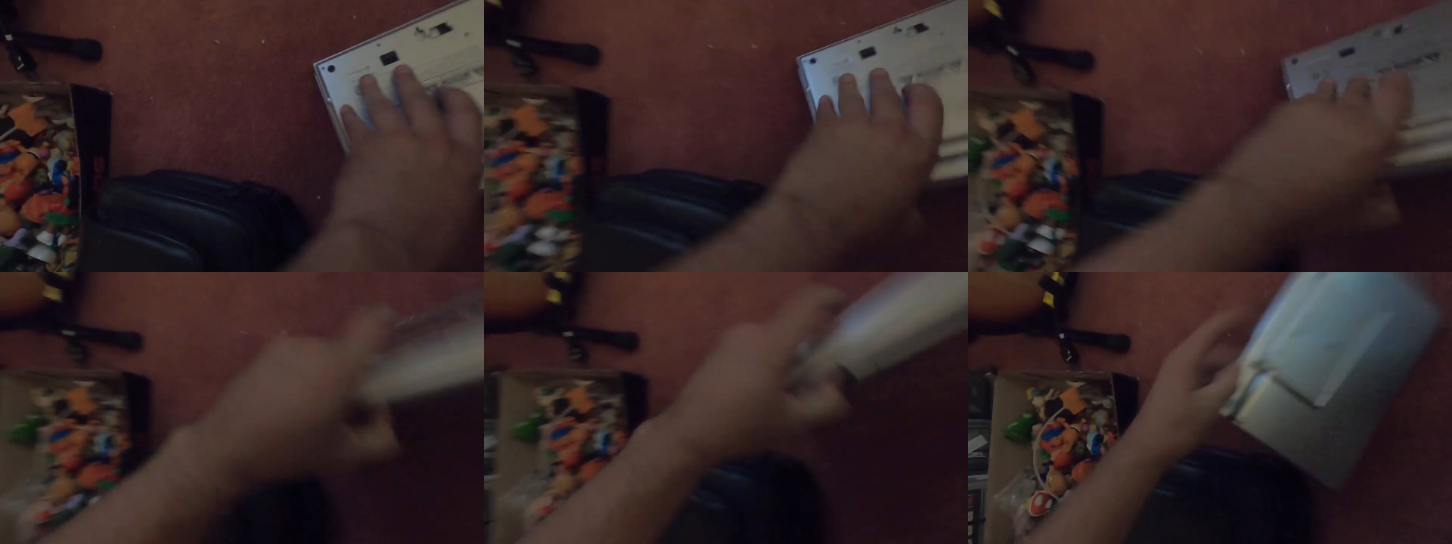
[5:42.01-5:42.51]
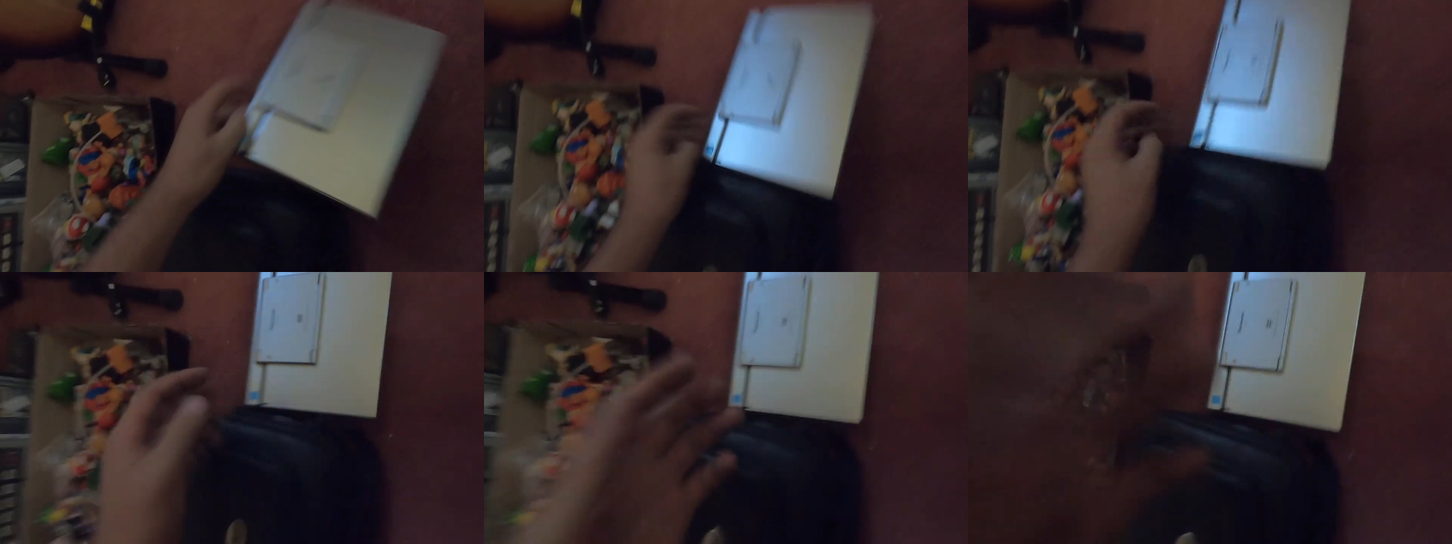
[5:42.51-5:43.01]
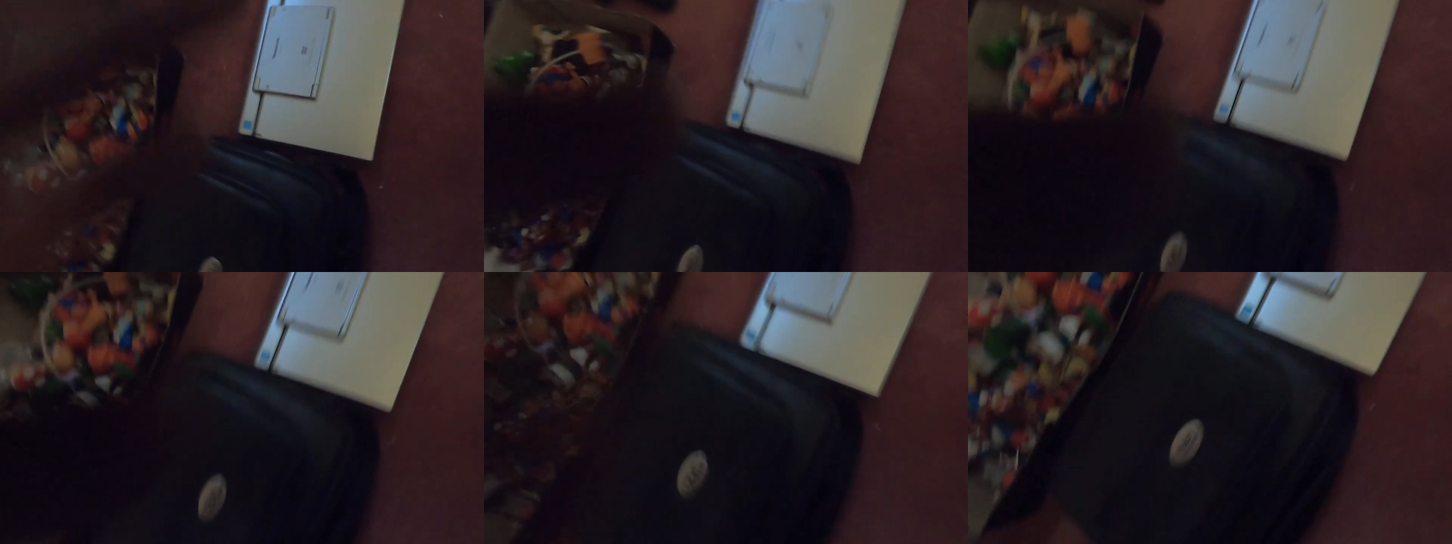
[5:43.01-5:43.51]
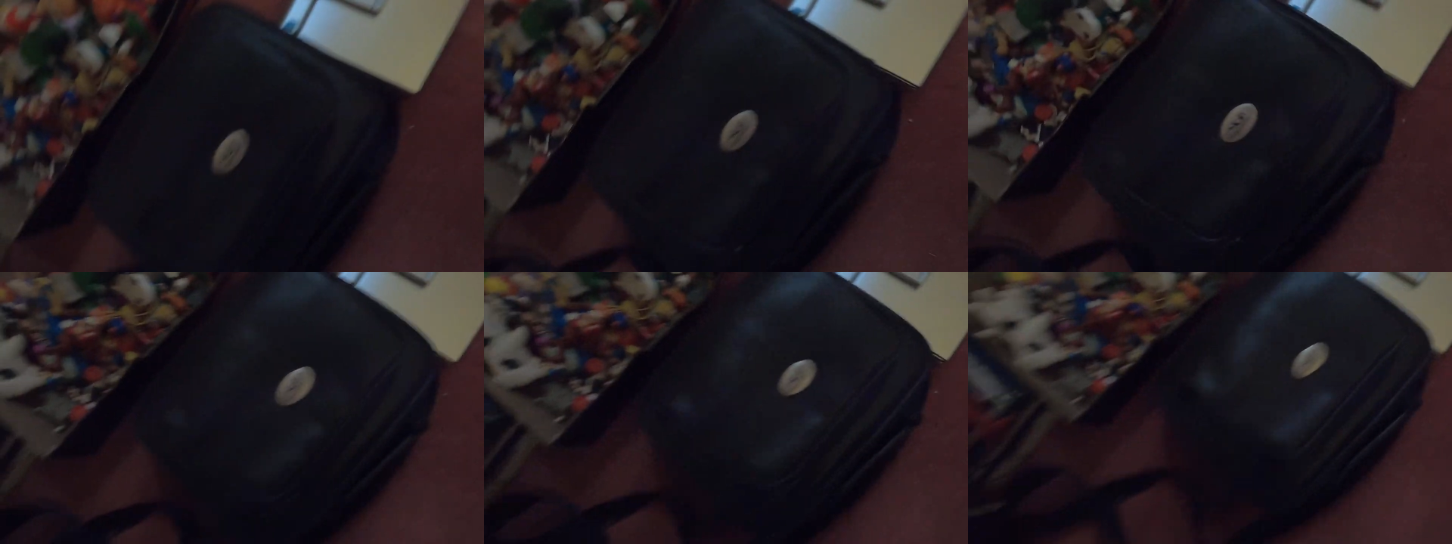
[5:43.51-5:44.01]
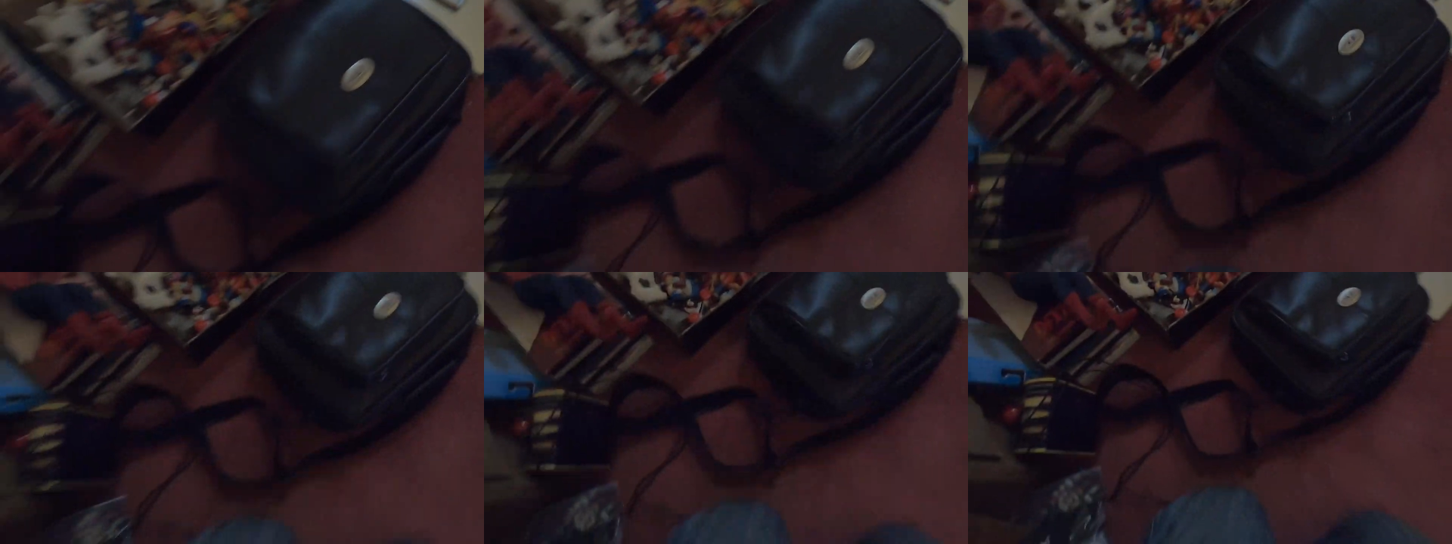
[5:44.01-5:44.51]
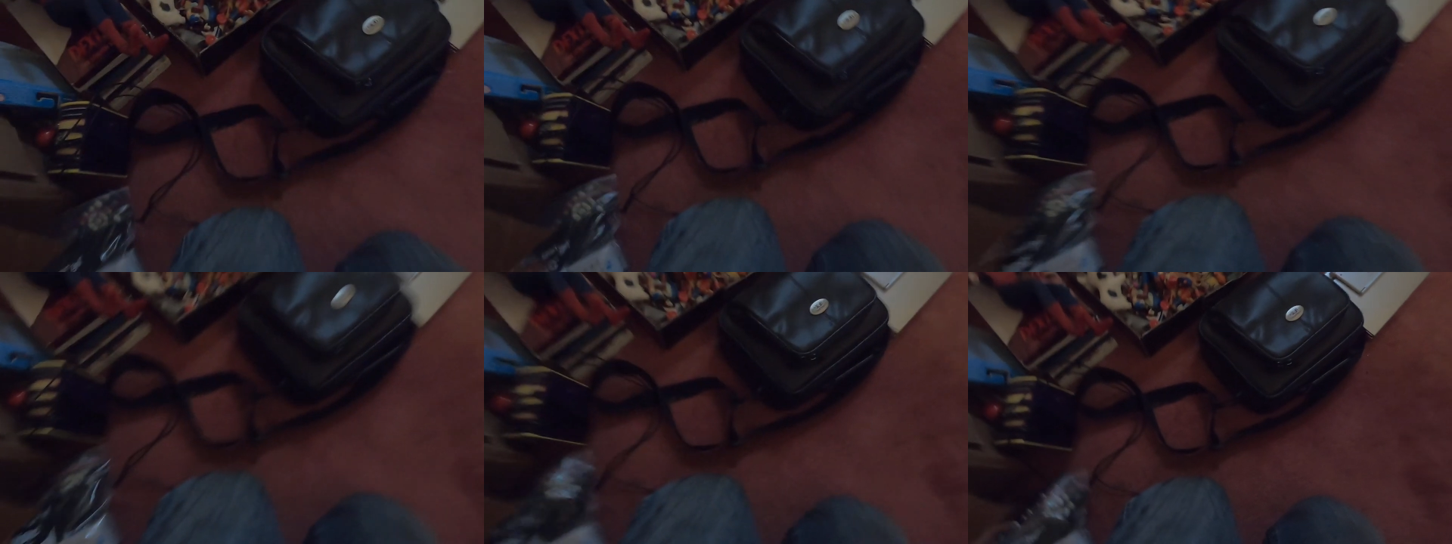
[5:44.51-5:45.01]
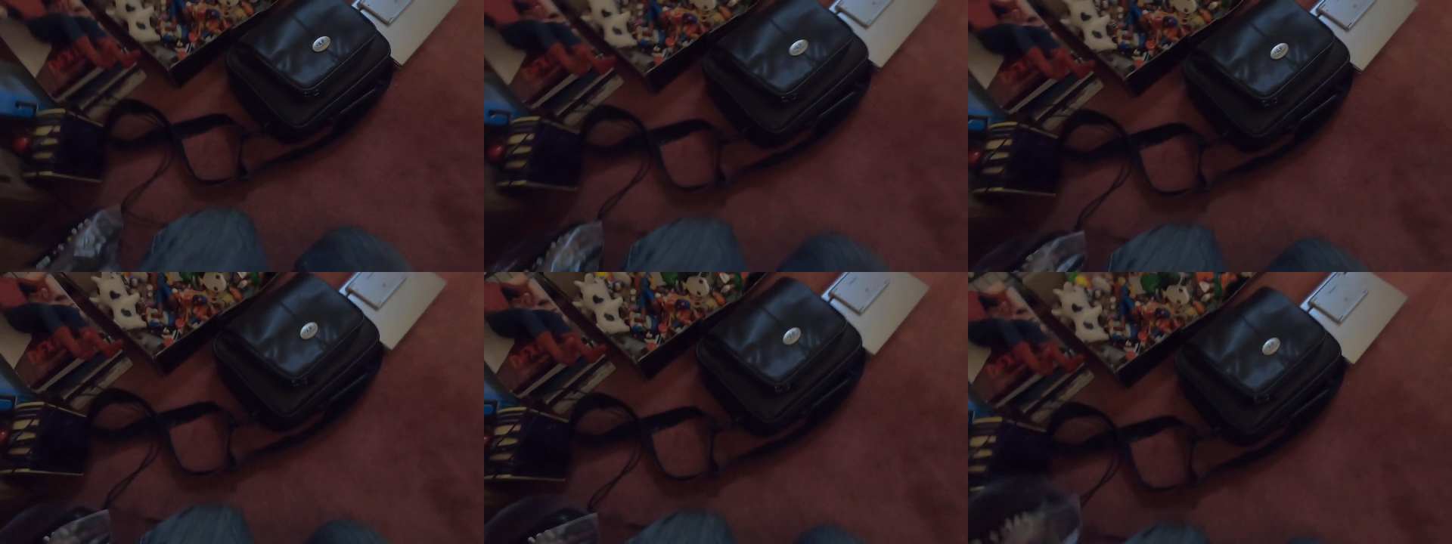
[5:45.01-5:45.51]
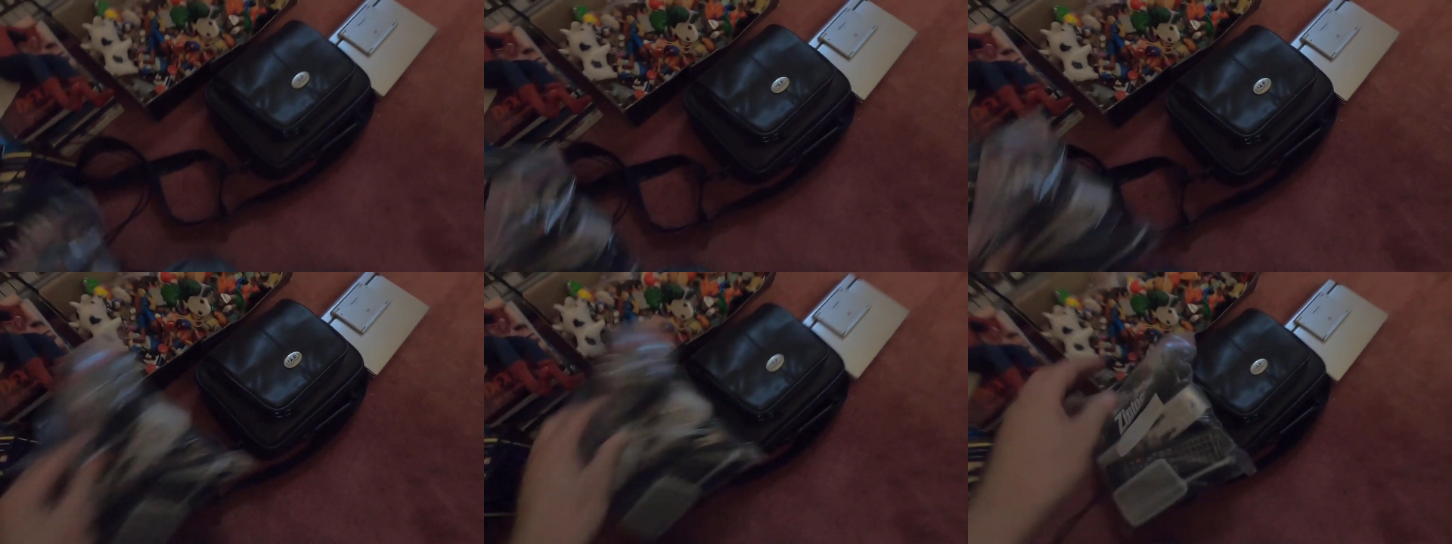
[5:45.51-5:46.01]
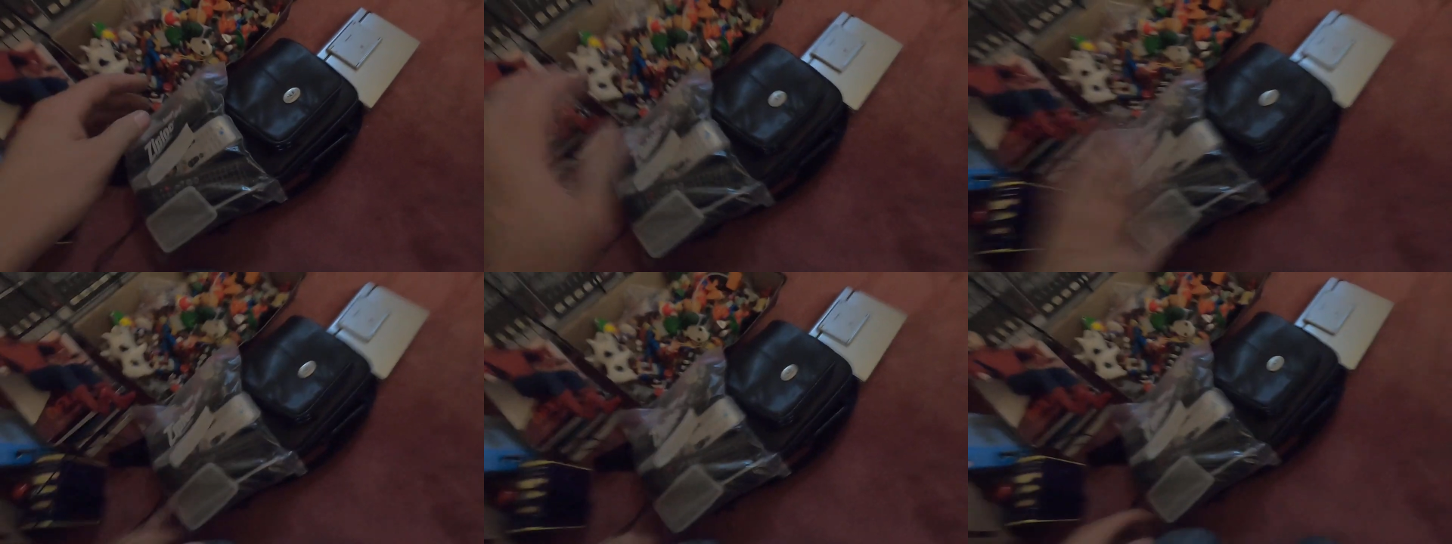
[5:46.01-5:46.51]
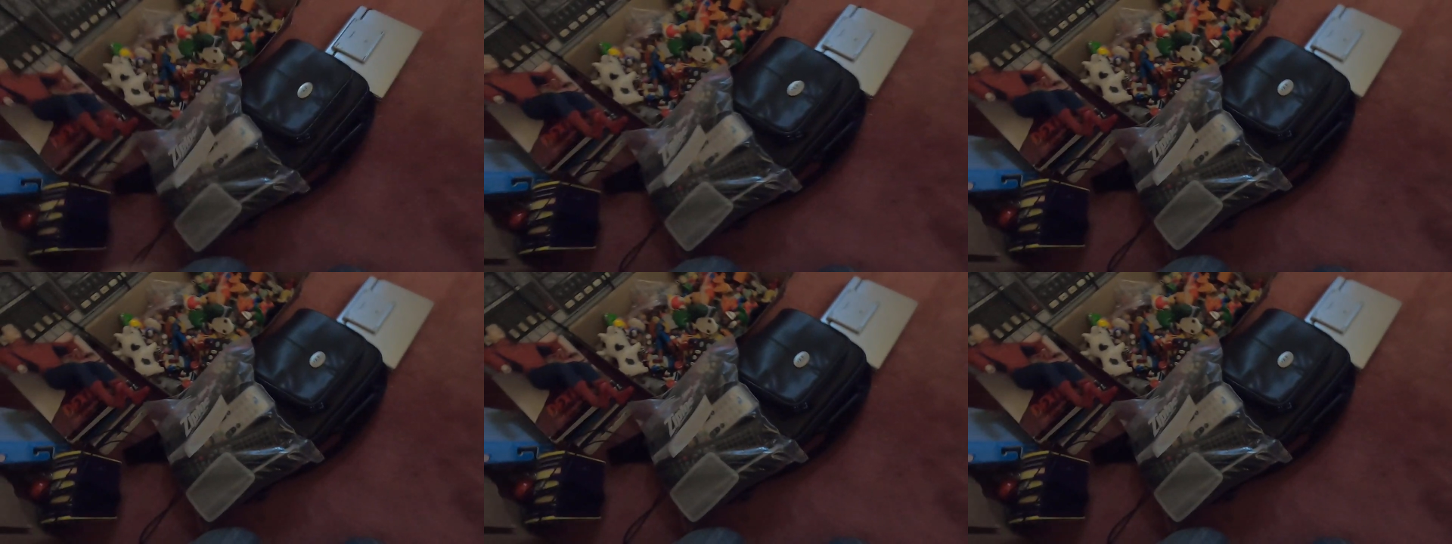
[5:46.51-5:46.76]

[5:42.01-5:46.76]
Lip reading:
Nobody's mouth can be seen.